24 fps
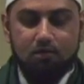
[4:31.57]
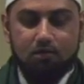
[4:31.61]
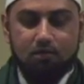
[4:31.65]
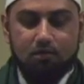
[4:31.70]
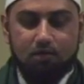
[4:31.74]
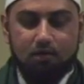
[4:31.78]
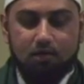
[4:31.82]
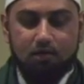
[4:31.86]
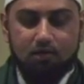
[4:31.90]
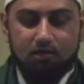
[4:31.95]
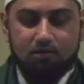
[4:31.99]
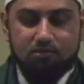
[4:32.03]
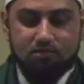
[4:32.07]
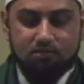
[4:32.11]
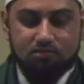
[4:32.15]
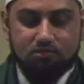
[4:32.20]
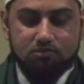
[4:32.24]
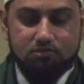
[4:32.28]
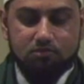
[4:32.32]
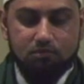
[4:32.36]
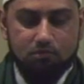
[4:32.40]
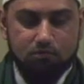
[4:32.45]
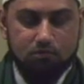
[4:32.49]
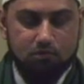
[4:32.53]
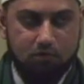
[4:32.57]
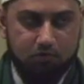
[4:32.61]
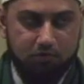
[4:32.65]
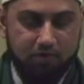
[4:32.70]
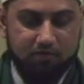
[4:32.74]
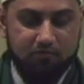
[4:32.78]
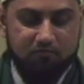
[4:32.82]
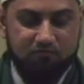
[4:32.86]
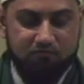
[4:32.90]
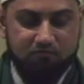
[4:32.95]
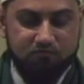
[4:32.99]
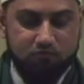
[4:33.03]
uh, is this
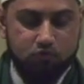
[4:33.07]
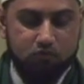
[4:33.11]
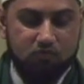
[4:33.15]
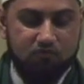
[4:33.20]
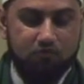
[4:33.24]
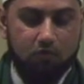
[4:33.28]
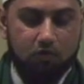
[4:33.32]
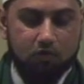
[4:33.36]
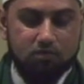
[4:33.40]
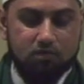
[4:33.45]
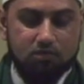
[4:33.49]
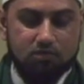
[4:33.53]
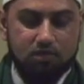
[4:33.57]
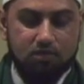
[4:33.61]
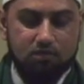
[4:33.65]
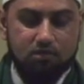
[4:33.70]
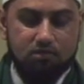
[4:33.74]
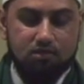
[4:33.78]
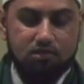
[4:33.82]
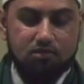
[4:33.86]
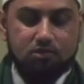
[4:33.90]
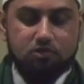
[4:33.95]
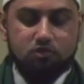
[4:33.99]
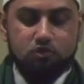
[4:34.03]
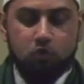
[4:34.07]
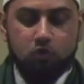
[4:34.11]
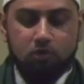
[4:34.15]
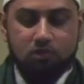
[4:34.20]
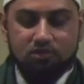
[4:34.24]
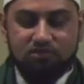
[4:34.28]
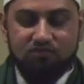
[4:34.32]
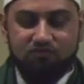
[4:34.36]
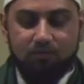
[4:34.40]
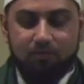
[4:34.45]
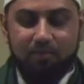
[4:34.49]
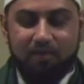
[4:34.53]
correct, true or false? The, indeed, the
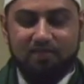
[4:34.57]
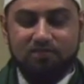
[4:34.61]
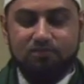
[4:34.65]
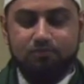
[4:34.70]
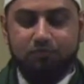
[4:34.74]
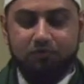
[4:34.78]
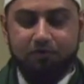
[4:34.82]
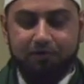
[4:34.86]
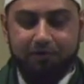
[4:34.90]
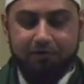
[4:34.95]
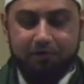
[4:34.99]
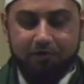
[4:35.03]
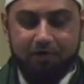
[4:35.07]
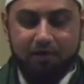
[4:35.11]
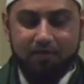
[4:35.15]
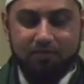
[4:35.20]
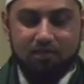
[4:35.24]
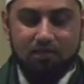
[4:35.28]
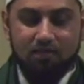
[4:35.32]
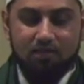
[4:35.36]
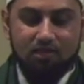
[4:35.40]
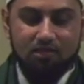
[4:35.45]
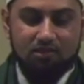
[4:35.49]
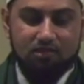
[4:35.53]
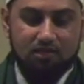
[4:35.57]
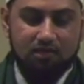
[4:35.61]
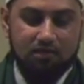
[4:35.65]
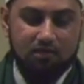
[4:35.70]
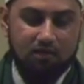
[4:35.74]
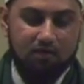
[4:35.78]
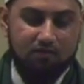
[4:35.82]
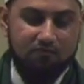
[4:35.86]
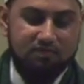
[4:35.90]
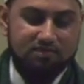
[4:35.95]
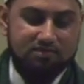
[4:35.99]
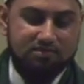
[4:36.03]
shortness of a man's prayer and the lengthening
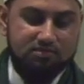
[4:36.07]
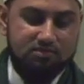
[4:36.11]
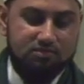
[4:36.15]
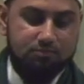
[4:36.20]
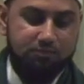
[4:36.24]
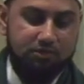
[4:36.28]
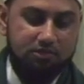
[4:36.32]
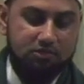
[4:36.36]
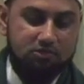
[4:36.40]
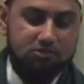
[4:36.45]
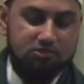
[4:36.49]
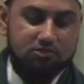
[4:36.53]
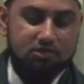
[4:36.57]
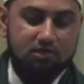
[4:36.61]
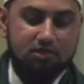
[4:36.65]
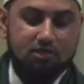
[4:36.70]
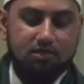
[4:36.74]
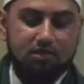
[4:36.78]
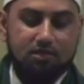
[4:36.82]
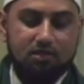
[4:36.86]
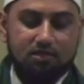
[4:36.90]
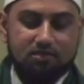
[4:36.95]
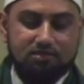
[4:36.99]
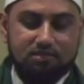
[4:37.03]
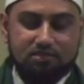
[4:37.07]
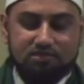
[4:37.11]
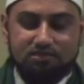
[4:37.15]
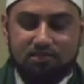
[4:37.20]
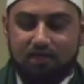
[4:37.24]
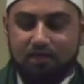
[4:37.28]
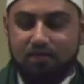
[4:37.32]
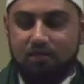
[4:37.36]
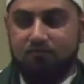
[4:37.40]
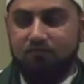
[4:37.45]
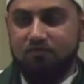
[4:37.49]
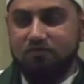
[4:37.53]
of his speech is a
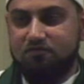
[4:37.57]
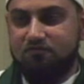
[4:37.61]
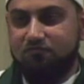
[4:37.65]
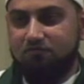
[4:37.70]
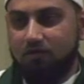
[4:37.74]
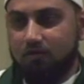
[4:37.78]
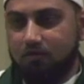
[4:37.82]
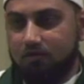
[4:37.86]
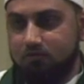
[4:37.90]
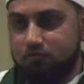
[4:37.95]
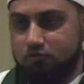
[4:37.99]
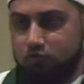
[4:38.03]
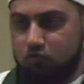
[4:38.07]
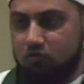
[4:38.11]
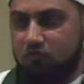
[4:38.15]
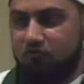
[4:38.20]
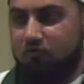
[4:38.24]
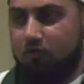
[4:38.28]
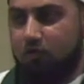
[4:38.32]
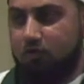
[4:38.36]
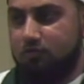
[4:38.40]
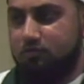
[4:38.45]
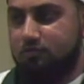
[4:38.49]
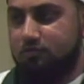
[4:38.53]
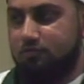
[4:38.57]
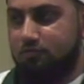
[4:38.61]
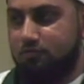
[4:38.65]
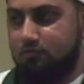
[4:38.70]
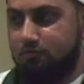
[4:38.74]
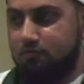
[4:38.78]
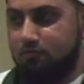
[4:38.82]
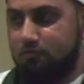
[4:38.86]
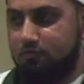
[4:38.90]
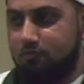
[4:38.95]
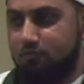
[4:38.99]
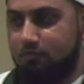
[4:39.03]
sign of his fiqh. True or false?
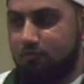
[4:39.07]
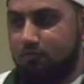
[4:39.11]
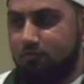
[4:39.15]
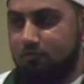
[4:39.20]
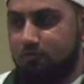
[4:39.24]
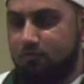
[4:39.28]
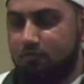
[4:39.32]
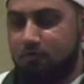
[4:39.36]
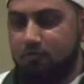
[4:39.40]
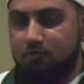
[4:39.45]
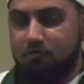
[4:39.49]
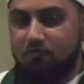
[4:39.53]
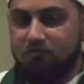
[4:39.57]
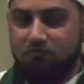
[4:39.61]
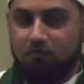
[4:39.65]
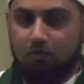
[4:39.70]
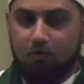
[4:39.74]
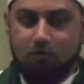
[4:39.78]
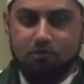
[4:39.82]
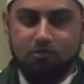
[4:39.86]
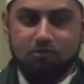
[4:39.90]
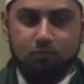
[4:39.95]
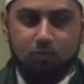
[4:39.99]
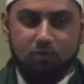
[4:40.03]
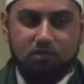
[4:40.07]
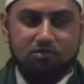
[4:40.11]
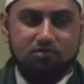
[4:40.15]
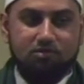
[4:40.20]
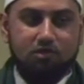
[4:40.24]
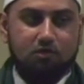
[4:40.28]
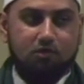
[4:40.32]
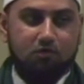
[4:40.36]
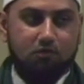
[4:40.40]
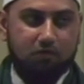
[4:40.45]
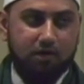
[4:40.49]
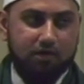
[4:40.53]
False. What is
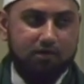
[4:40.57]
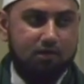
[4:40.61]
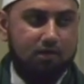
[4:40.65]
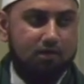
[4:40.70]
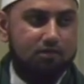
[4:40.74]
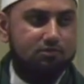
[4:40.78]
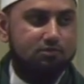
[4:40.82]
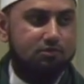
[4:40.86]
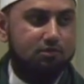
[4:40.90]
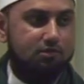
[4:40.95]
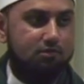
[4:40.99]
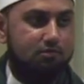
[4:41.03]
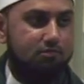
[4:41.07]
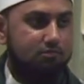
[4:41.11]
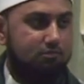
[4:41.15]
the correct answer?